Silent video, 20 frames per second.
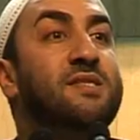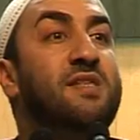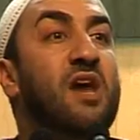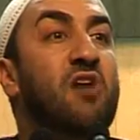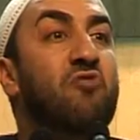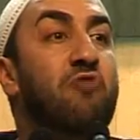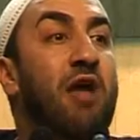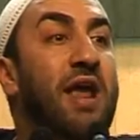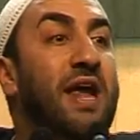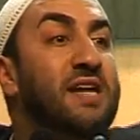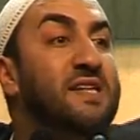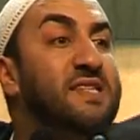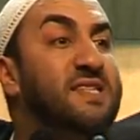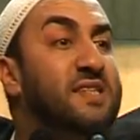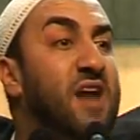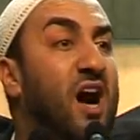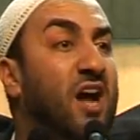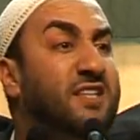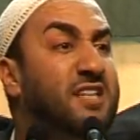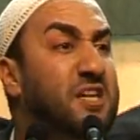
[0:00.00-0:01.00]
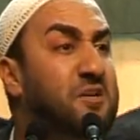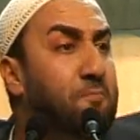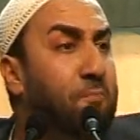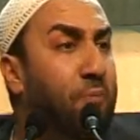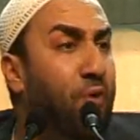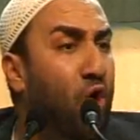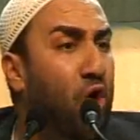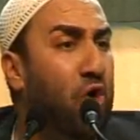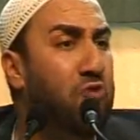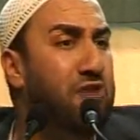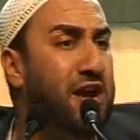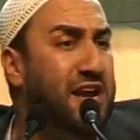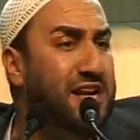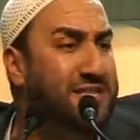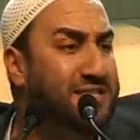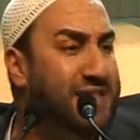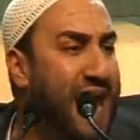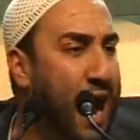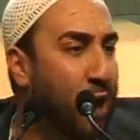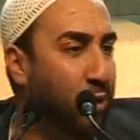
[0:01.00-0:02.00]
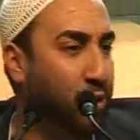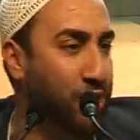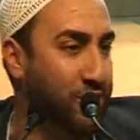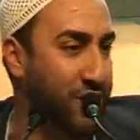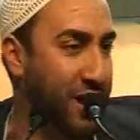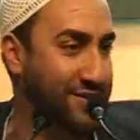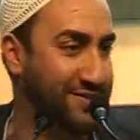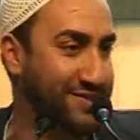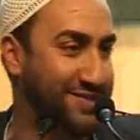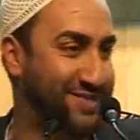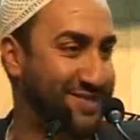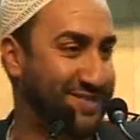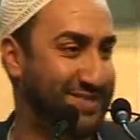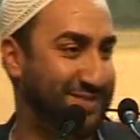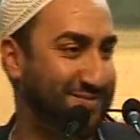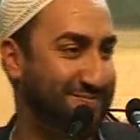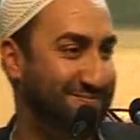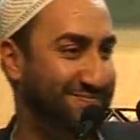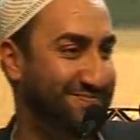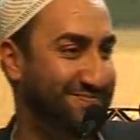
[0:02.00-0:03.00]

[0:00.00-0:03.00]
the rain started pouring down on us.